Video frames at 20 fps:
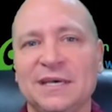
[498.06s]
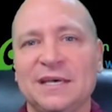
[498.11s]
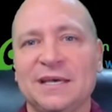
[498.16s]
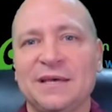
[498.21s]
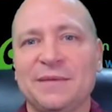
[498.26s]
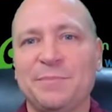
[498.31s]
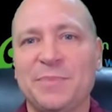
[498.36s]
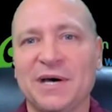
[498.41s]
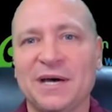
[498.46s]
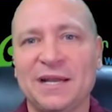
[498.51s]

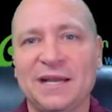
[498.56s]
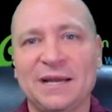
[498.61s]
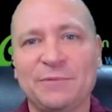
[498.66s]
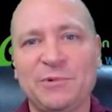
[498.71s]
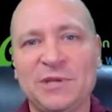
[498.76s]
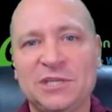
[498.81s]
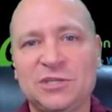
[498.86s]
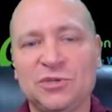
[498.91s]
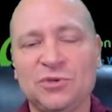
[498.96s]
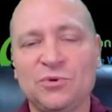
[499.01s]
But
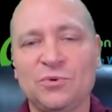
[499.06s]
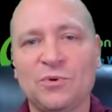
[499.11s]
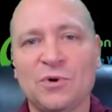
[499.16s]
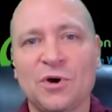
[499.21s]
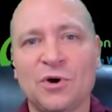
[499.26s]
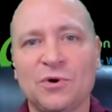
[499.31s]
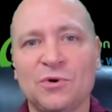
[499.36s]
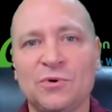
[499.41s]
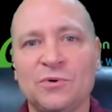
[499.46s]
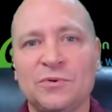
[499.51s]
we do
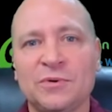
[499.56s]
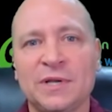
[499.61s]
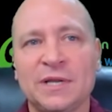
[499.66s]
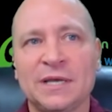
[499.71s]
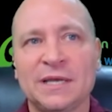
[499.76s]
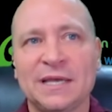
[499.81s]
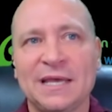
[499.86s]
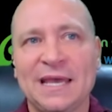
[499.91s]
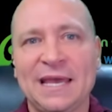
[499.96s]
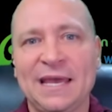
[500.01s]

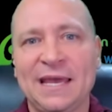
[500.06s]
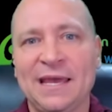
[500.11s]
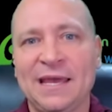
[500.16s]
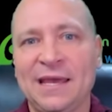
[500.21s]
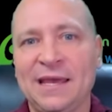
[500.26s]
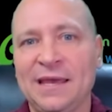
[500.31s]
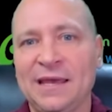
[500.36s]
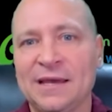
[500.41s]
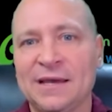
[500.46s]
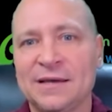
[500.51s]
own
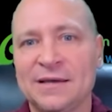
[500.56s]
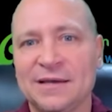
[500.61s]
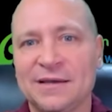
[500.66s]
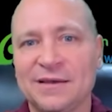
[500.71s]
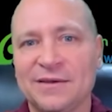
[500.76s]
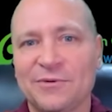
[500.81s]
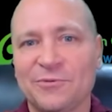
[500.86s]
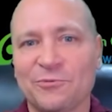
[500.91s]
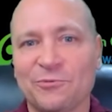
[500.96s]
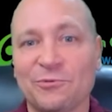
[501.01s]
a
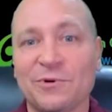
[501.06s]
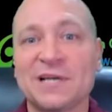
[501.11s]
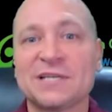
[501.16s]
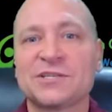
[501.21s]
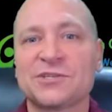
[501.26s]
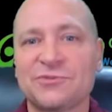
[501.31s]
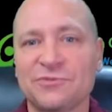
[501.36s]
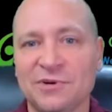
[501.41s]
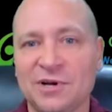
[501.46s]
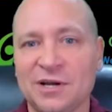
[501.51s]

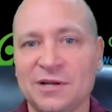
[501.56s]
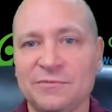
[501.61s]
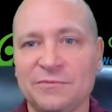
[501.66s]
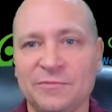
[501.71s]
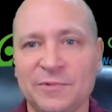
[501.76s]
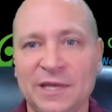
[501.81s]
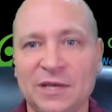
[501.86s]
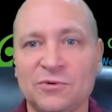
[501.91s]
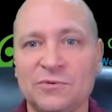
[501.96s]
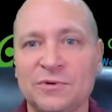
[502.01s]
restaurant.
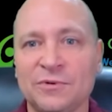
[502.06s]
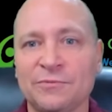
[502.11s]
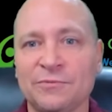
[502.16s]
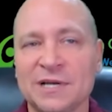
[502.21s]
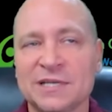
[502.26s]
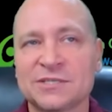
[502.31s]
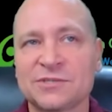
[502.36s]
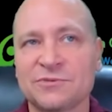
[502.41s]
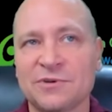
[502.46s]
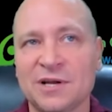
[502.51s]
We own a
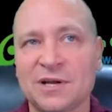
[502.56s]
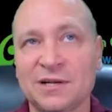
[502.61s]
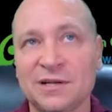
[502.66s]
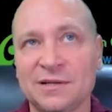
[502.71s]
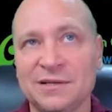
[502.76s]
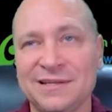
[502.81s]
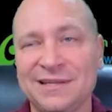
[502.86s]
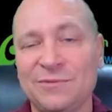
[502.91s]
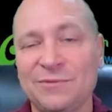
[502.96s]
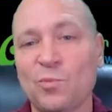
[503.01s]
restaurant
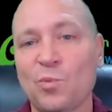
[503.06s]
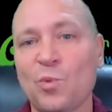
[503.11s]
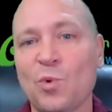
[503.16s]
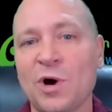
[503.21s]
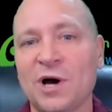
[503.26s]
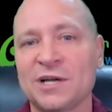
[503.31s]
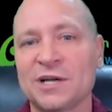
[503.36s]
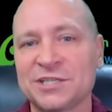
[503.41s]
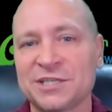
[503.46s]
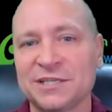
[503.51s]
in
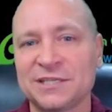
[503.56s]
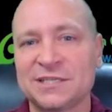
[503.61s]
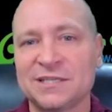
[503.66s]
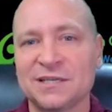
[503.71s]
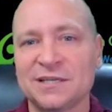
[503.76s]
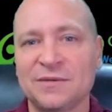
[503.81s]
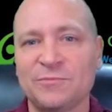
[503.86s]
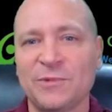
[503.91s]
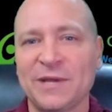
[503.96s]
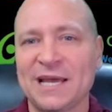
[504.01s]

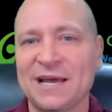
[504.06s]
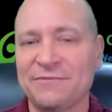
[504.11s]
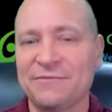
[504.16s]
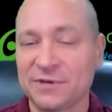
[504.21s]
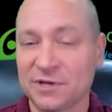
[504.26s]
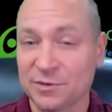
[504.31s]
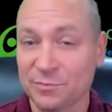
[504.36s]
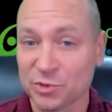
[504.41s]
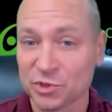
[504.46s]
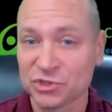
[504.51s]
Washington. We have a
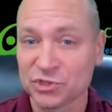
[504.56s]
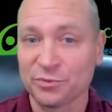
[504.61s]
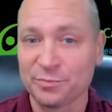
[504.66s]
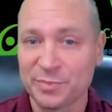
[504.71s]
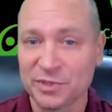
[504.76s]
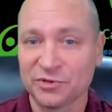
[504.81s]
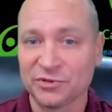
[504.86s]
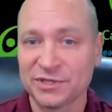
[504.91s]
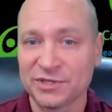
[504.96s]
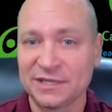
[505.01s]
commercial
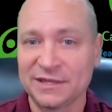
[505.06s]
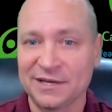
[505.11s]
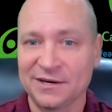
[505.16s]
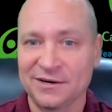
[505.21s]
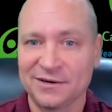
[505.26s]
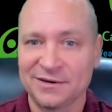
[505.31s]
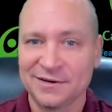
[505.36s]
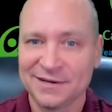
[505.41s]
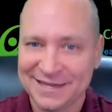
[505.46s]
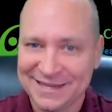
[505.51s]
building
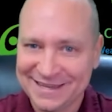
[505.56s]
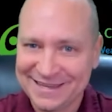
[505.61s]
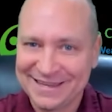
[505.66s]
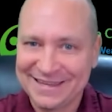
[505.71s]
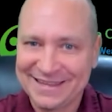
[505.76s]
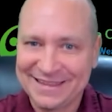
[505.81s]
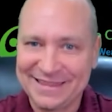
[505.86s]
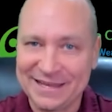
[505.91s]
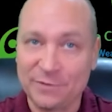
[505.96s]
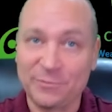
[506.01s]
there
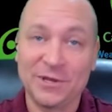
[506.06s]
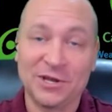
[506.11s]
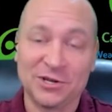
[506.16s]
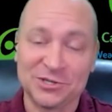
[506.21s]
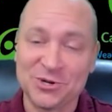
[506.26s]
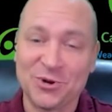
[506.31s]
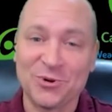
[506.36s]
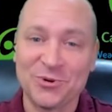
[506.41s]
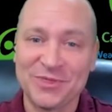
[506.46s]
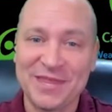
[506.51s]
that we
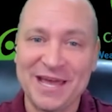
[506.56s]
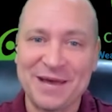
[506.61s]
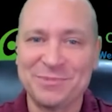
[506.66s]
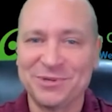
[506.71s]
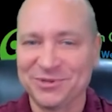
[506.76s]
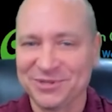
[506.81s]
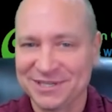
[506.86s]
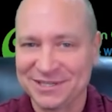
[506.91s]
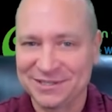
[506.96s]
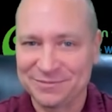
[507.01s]
also own that
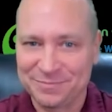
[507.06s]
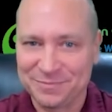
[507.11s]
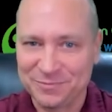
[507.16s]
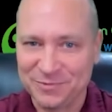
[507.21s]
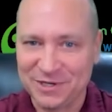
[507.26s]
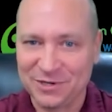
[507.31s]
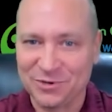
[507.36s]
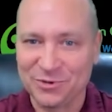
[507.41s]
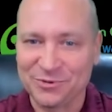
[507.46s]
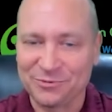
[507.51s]
building.
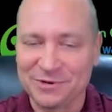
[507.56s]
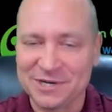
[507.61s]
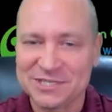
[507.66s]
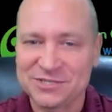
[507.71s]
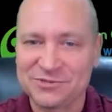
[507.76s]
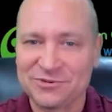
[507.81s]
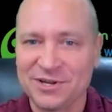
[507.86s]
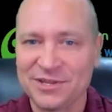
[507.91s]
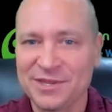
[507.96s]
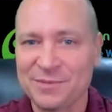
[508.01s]
We own the
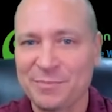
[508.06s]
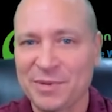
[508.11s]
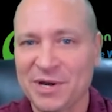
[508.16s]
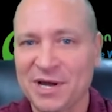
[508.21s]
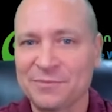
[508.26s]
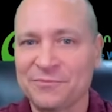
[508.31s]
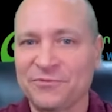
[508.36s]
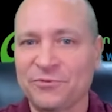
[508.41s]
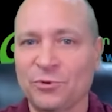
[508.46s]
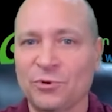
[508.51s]
restaurant on the
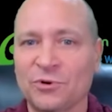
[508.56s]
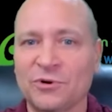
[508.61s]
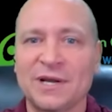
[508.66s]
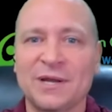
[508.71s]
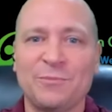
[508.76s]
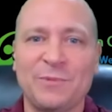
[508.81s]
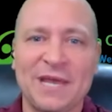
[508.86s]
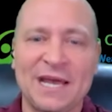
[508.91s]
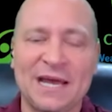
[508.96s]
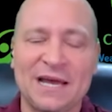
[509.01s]
bottom floor,
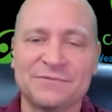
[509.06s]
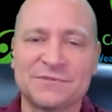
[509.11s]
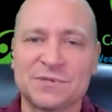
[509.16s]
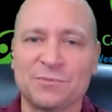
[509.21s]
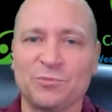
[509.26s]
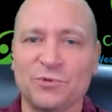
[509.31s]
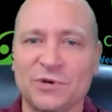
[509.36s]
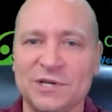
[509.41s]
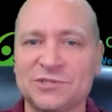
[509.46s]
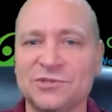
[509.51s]
and we have
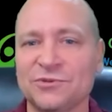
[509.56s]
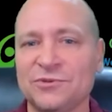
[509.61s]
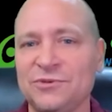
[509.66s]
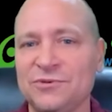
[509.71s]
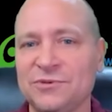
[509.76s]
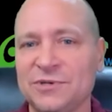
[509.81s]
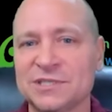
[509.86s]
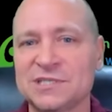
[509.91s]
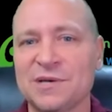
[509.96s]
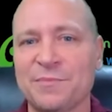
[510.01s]
some rental
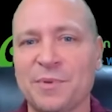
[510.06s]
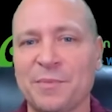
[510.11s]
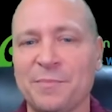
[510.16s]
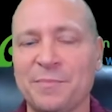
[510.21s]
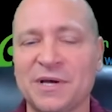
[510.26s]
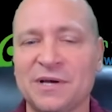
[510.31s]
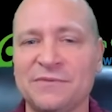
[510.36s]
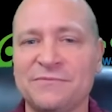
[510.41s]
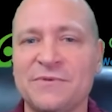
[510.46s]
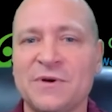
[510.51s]
units up
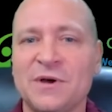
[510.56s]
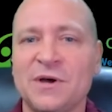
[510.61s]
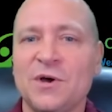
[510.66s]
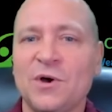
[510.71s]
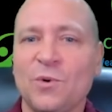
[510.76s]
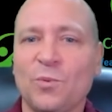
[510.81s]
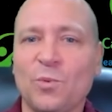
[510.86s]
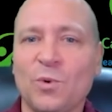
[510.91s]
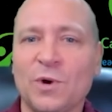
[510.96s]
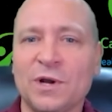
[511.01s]
above.
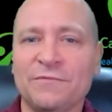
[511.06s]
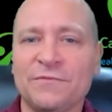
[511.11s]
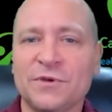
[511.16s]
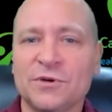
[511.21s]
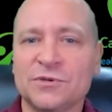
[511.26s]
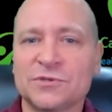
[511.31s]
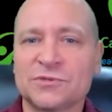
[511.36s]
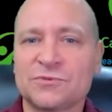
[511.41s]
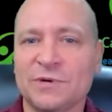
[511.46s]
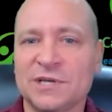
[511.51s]
One of
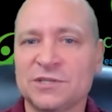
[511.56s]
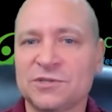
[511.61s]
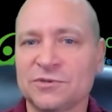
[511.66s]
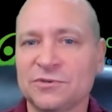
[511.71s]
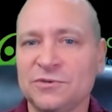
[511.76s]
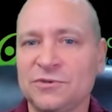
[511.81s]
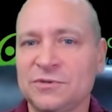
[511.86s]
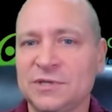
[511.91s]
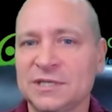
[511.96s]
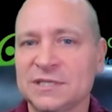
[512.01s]
those rental
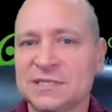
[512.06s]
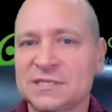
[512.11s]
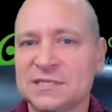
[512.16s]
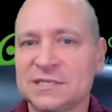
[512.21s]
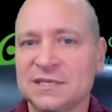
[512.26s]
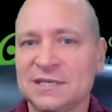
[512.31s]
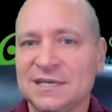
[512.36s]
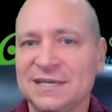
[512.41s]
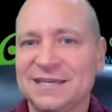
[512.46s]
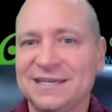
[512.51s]
units
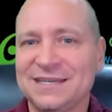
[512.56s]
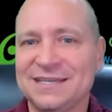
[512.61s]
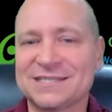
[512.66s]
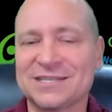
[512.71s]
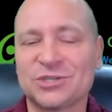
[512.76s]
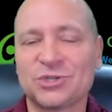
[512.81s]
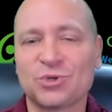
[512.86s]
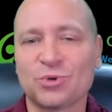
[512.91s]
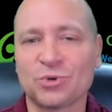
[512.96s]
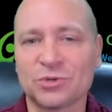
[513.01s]
is
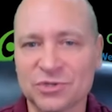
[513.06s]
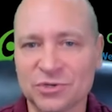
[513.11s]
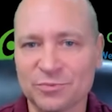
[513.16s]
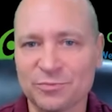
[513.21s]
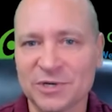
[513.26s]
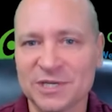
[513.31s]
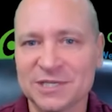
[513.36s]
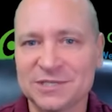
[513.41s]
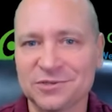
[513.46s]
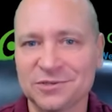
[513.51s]
a
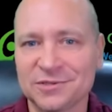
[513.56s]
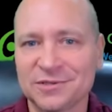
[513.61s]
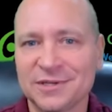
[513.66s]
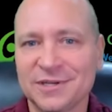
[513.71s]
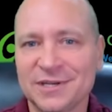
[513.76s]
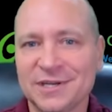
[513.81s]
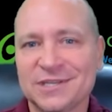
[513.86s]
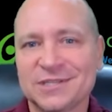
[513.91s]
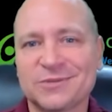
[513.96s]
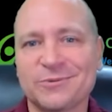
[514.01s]
short-term rental,
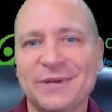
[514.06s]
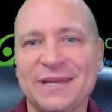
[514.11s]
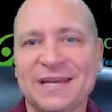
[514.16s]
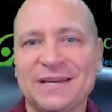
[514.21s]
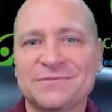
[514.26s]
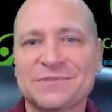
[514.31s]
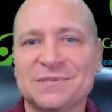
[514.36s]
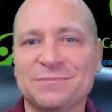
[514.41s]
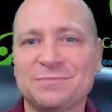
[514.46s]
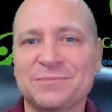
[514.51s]
so we
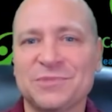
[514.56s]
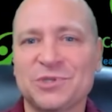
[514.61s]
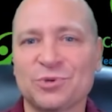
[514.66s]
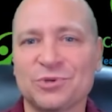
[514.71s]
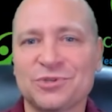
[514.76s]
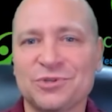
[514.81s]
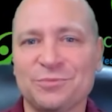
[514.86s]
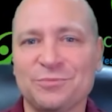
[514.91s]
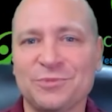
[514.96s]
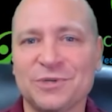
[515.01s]
have some
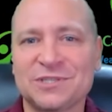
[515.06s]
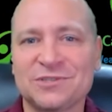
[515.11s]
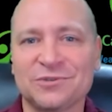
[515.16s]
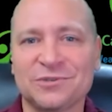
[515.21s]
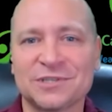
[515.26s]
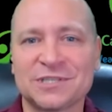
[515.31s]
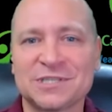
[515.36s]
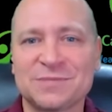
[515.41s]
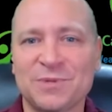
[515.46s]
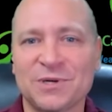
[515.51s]
short-term
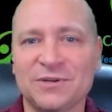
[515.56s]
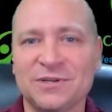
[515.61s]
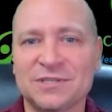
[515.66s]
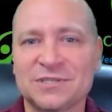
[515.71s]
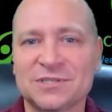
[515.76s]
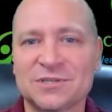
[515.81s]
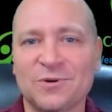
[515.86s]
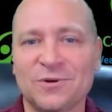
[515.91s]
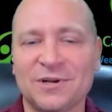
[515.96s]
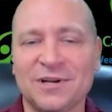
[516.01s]
rental
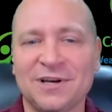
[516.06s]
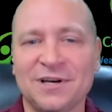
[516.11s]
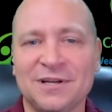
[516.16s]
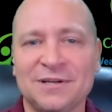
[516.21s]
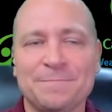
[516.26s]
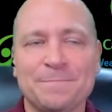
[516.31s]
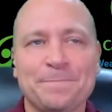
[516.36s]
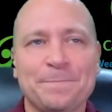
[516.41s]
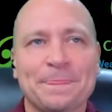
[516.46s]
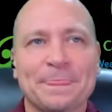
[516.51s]
experience going
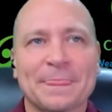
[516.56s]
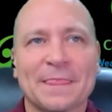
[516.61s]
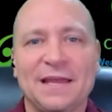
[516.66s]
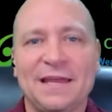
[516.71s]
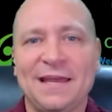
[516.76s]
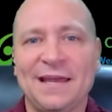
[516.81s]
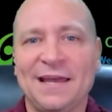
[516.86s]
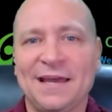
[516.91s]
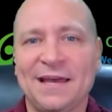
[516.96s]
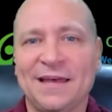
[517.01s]
on,
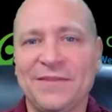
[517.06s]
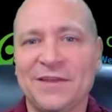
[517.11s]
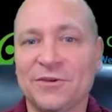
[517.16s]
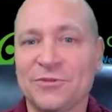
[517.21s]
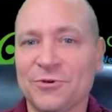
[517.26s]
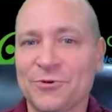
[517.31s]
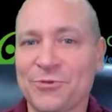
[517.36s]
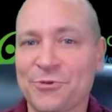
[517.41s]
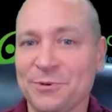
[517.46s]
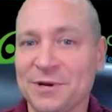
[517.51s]
and the
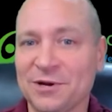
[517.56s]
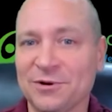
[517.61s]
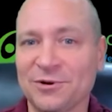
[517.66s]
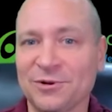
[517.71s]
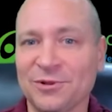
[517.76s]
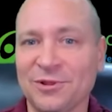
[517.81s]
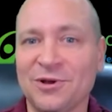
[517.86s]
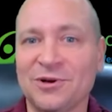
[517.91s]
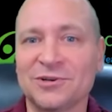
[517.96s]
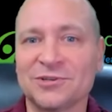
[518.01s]
other three are
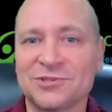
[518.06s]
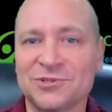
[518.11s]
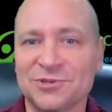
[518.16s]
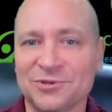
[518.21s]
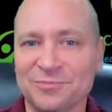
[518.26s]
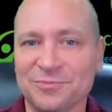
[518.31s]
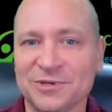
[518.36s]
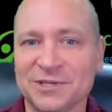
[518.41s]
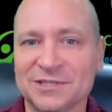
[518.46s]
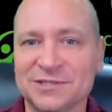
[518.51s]

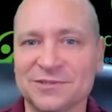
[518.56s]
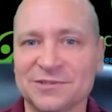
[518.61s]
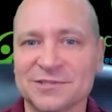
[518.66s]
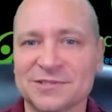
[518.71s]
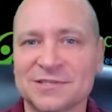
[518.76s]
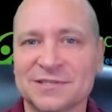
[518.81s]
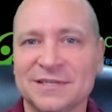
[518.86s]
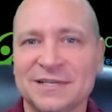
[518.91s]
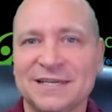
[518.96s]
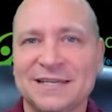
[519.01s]
long-term
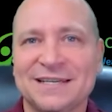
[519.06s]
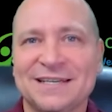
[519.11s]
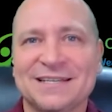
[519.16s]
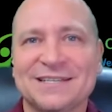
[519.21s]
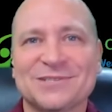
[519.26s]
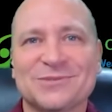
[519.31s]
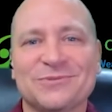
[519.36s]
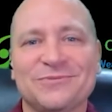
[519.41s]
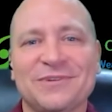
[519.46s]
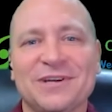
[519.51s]
rentals.
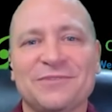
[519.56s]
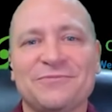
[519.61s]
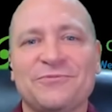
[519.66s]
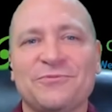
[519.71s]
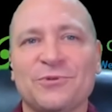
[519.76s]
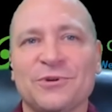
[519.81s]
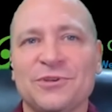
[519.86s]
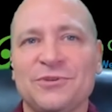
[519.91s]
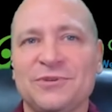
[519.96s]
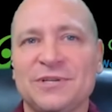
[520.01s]
So we've got
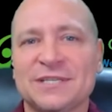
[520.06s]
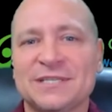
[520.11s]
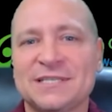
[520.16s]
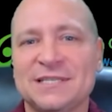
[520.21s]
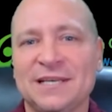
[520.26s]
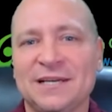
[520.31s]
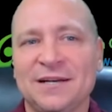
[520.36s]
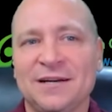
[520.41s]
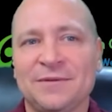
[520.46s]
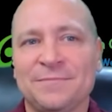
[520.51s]
4 units
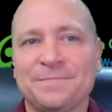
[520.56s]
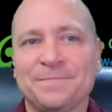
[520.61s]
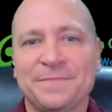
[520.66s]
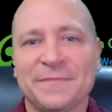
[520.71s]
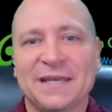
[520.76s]
there.